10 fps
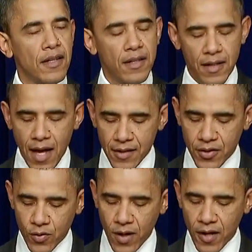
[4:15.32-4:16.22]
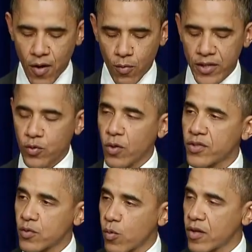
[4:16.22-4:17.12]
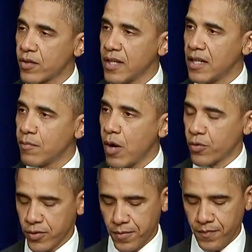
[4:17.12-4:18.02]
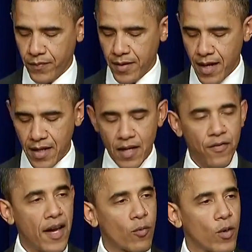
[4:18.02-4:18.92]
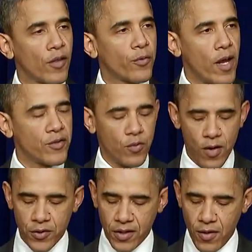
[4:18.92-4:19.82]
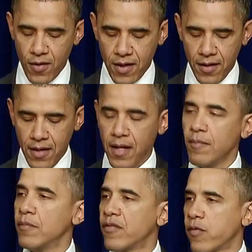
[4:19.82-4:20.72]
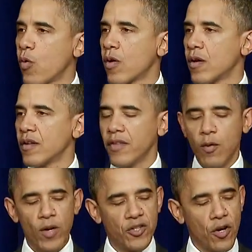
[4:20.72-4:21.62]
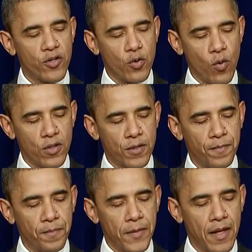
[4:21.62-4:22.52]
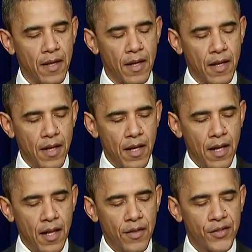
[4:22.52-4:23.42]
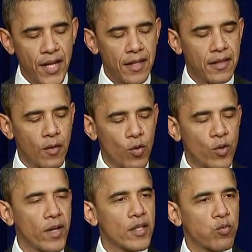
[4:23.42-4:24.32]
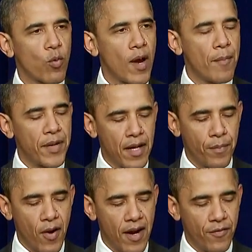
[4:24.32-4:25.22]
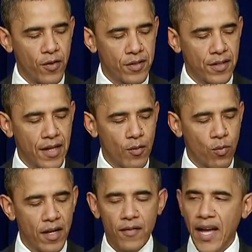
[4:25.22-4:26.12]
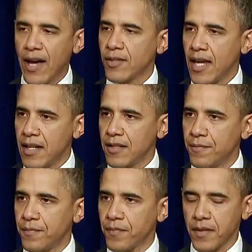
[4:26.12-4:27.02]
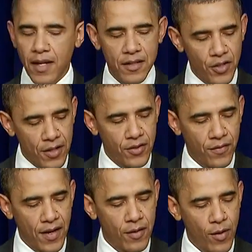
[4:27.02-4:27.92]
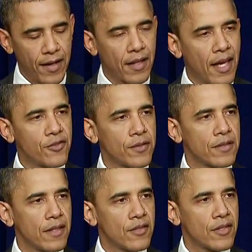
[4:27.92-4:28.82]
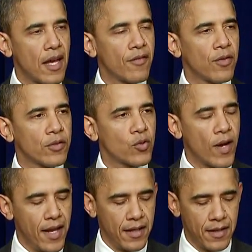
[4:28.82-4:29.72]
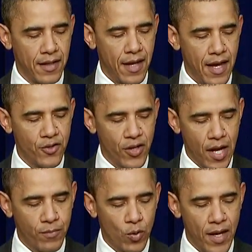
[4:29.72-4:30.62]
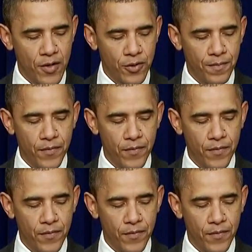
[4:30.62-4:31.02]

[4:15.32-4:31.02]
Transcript: concentrating our resources where they're needed most, identifying real threats to our security before they reach our shores. The second thing we're doing is we're ramping up our effort to get rid of outdated, unjustified regulations that stifle trade and job creation.